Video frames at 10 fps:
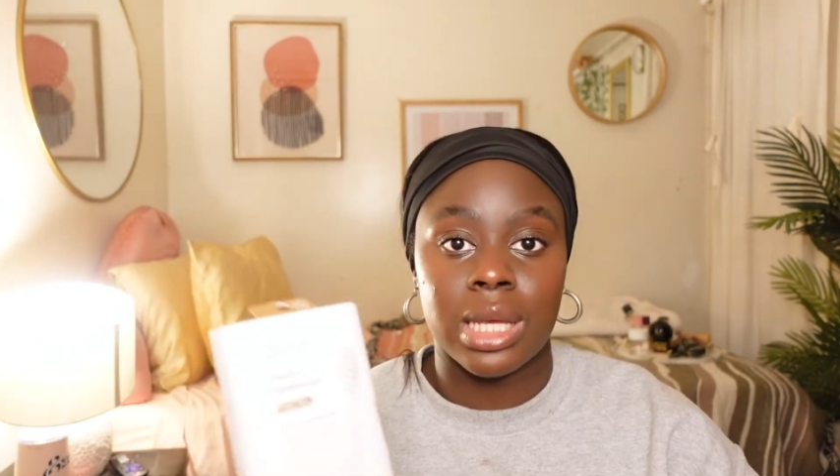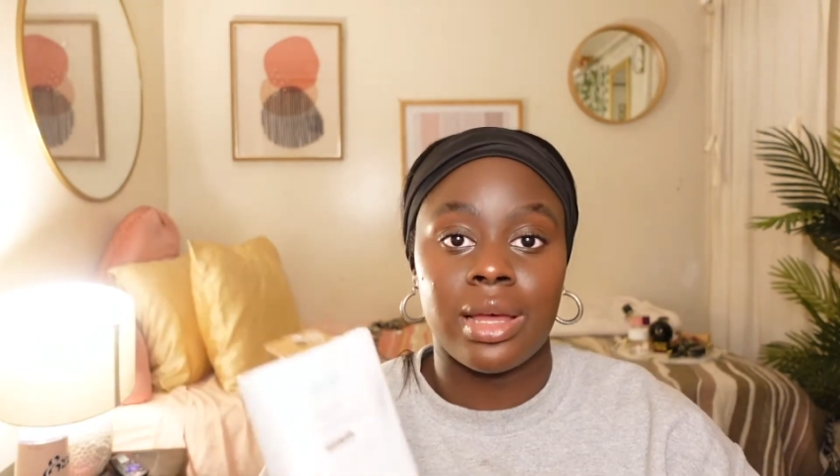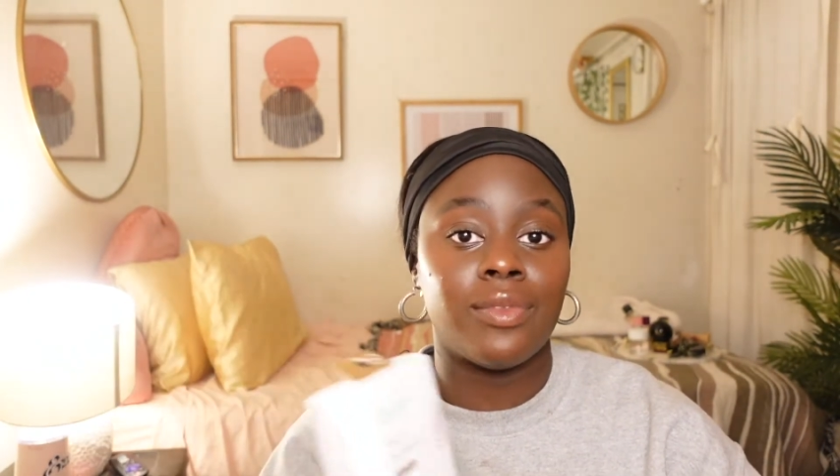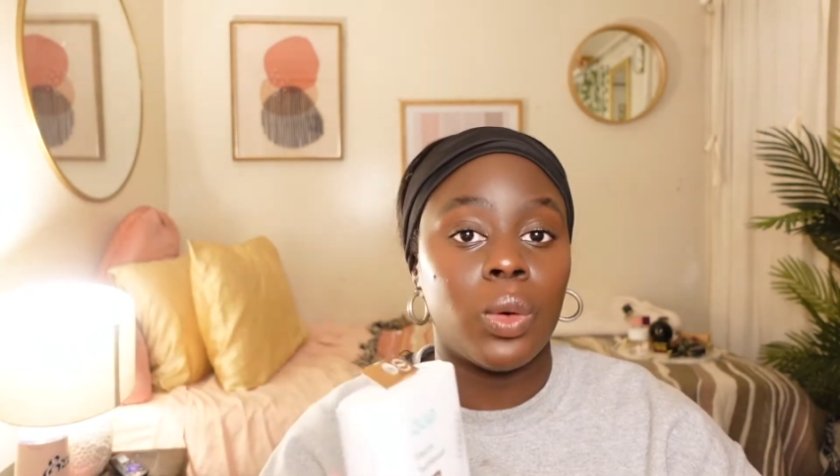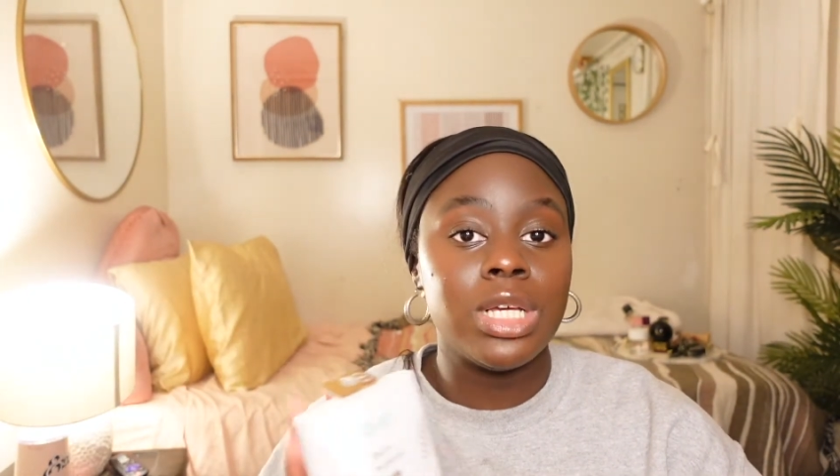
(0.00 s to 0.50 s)
Like
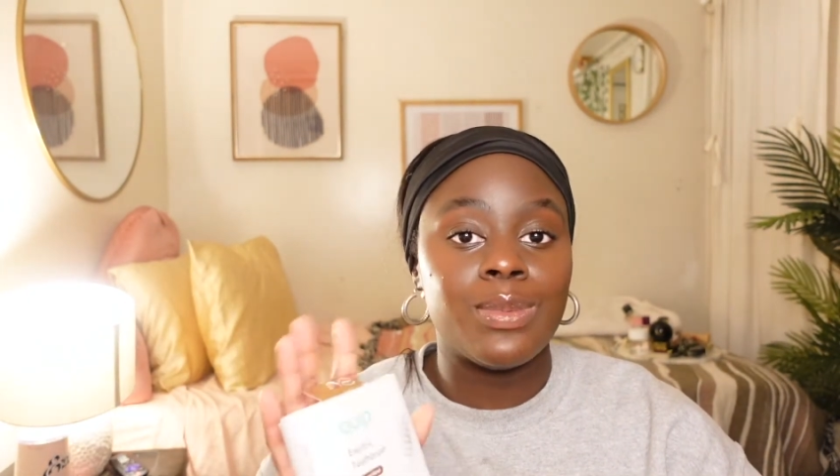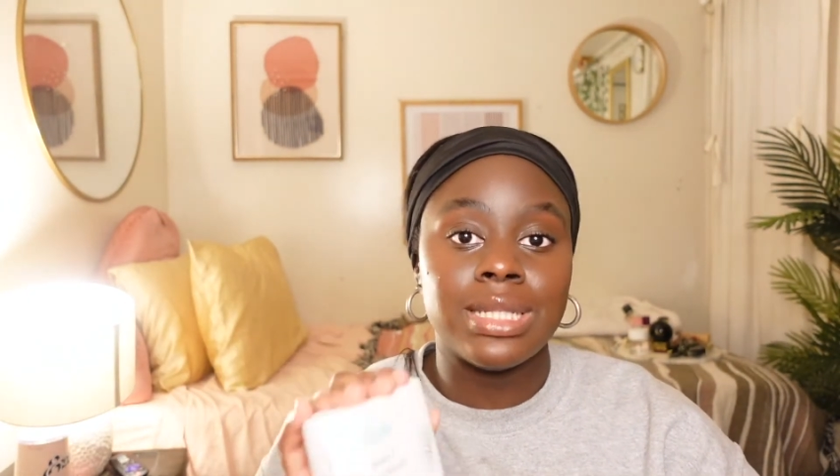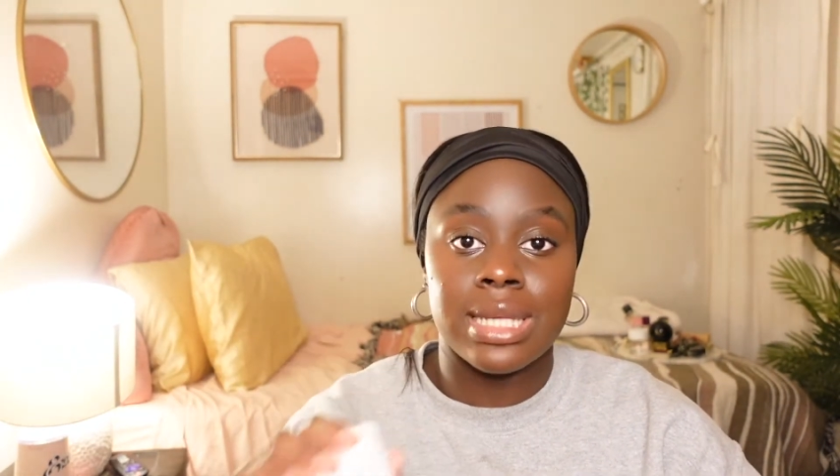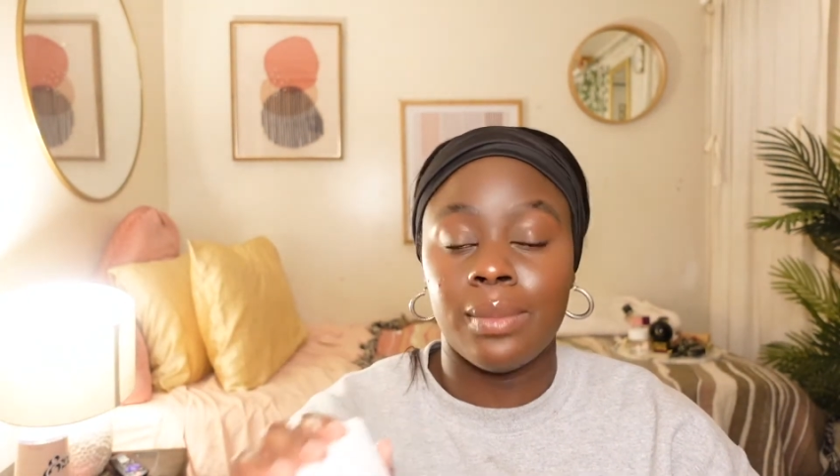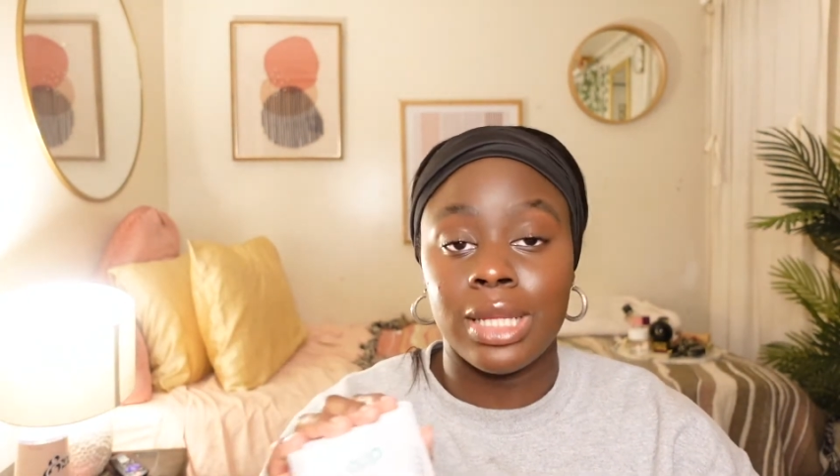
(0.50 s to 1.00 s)
I've always
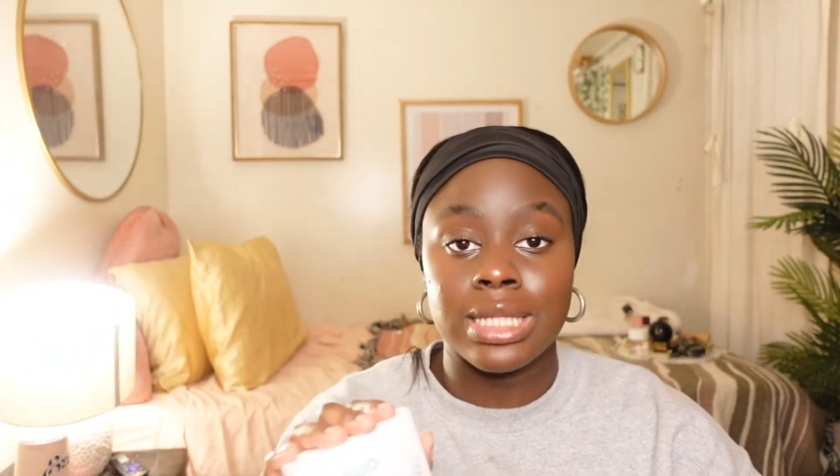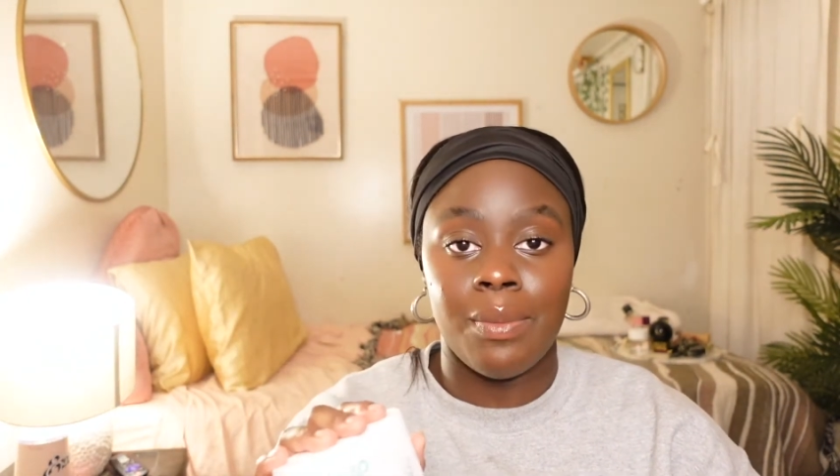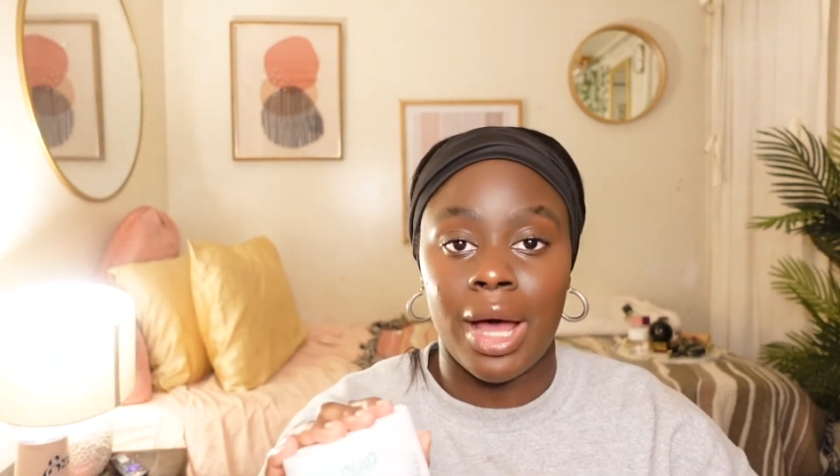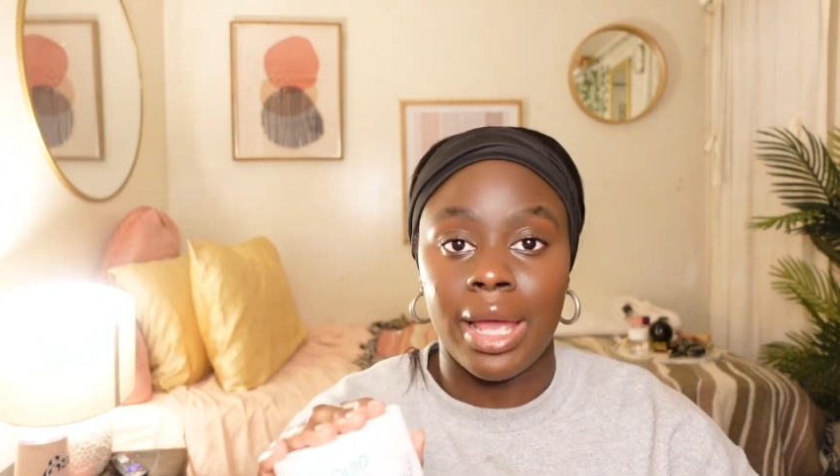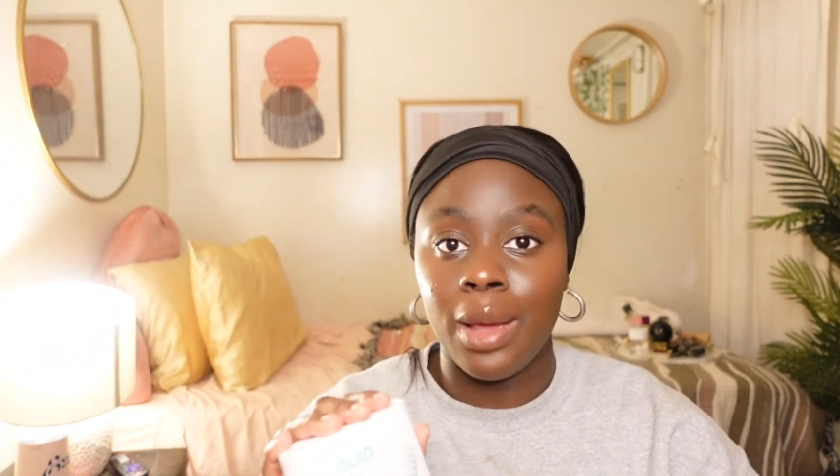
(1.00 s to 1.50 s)
been tempted to buy